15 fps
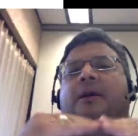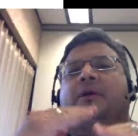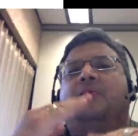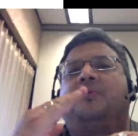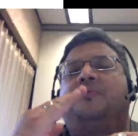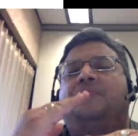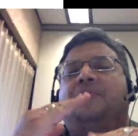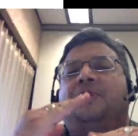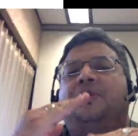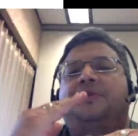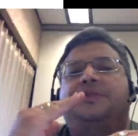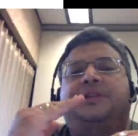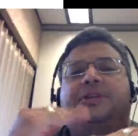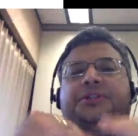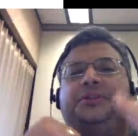we're
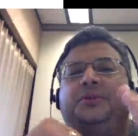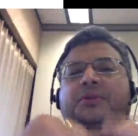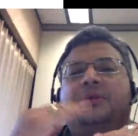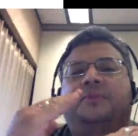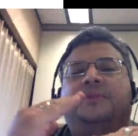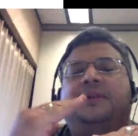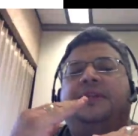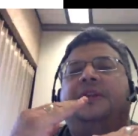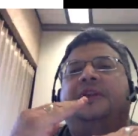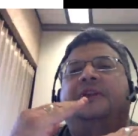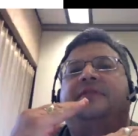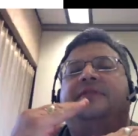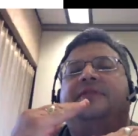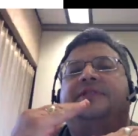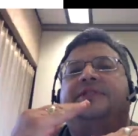producing two completely
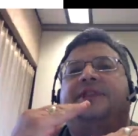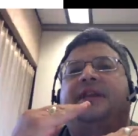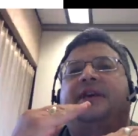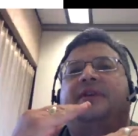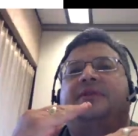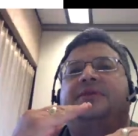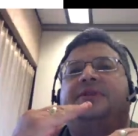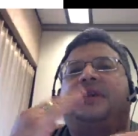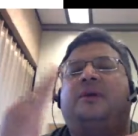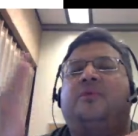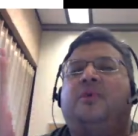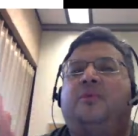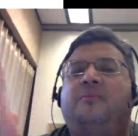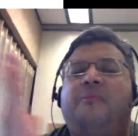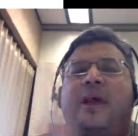different sounds, and
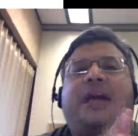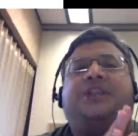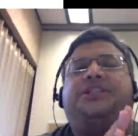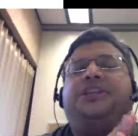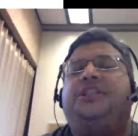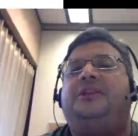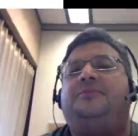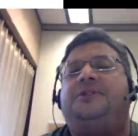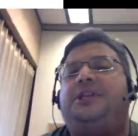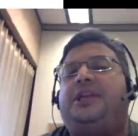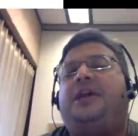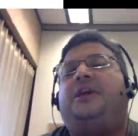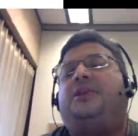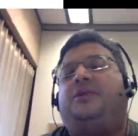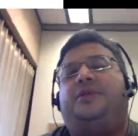we're mashing them
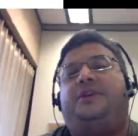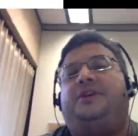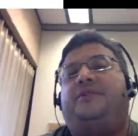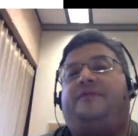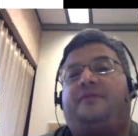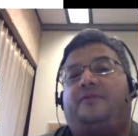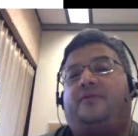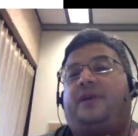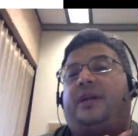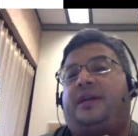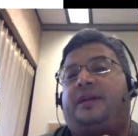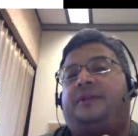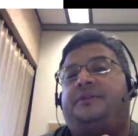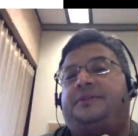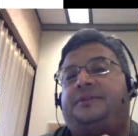together in different
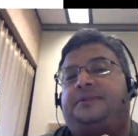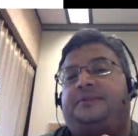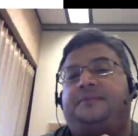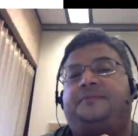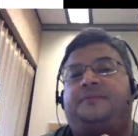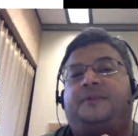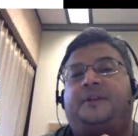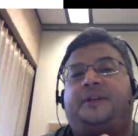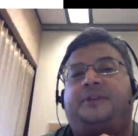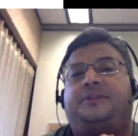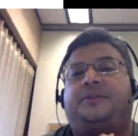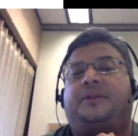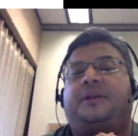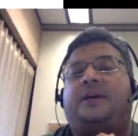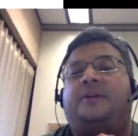ways, right?
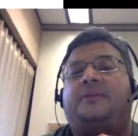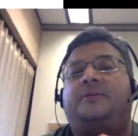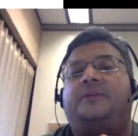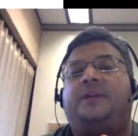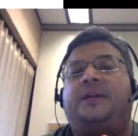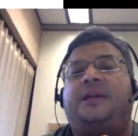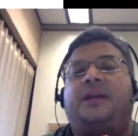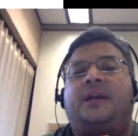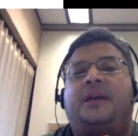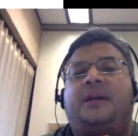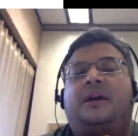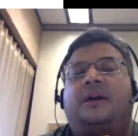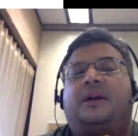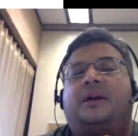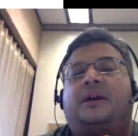So not only
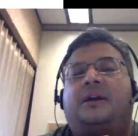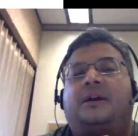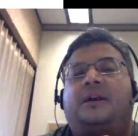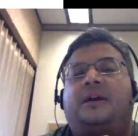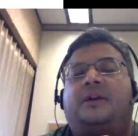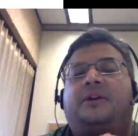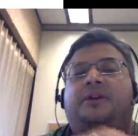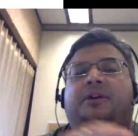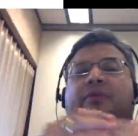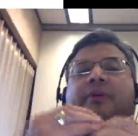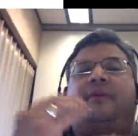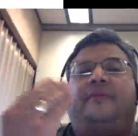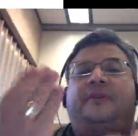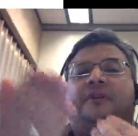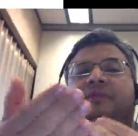do we
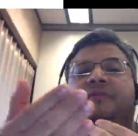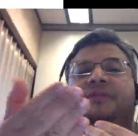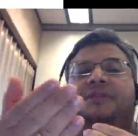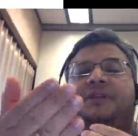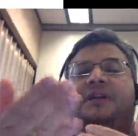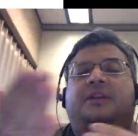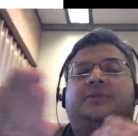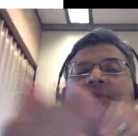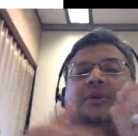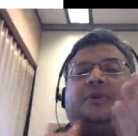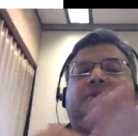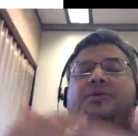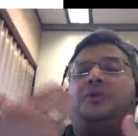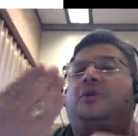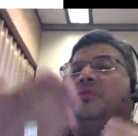have the different sounds, but
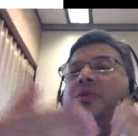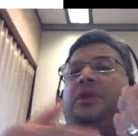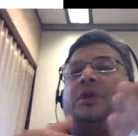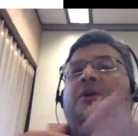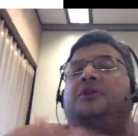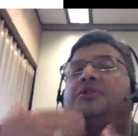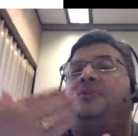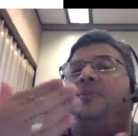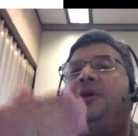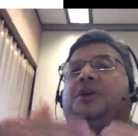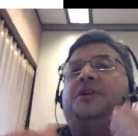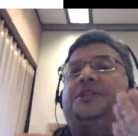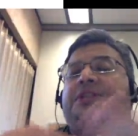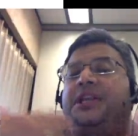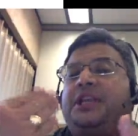also they're also being
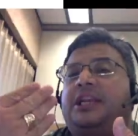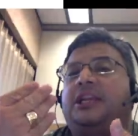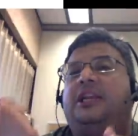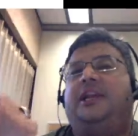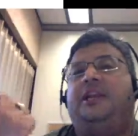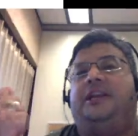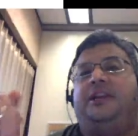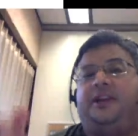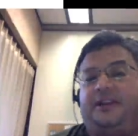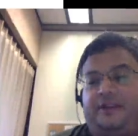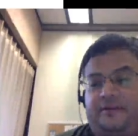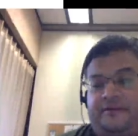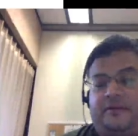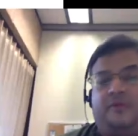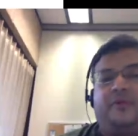articulated in different